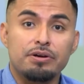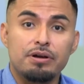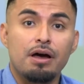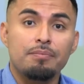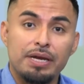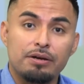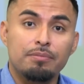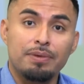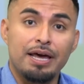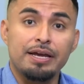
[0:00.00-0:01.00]
are not being
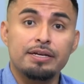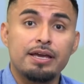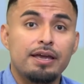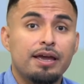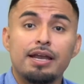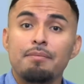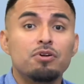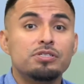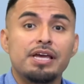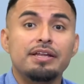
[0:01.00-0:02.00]
compliant. And
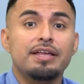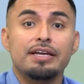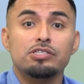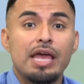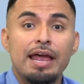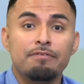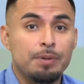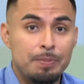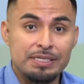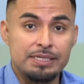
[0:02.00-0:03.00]
I'm not saying that it's
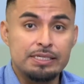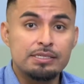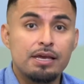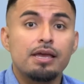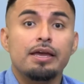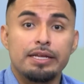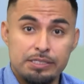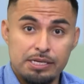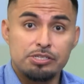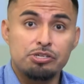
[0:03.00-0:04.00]
every business.
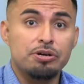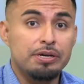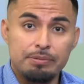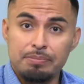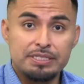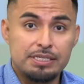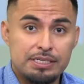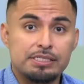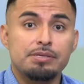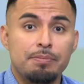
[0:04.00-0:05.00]
It's certain
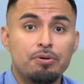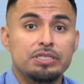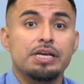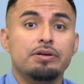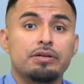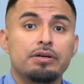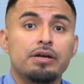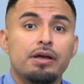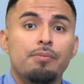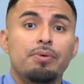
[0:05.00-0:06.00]
businesses in
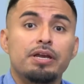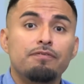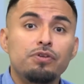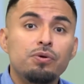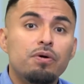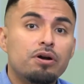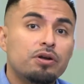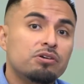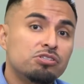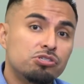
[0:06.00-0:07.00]
particular. But if you
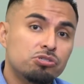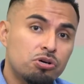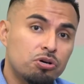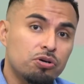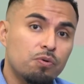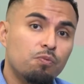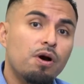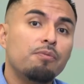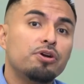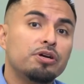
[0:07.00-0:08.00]
are concerned,
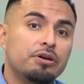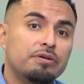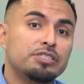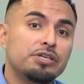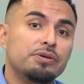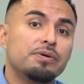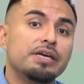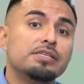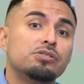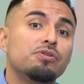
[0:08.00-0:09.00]
what we're encouraging you
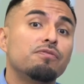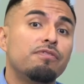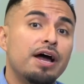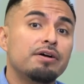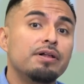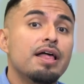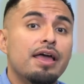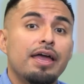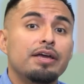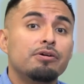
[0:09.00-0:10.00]
is to file
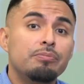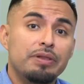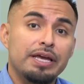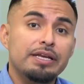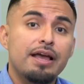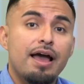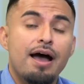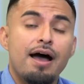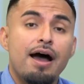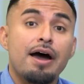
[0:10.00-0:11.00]
a complaint
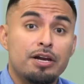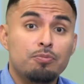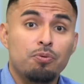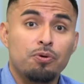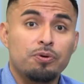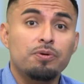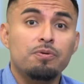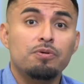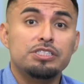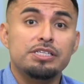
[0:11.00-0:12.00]
at our
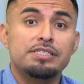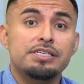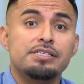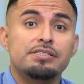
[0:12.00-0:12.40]
portal, which is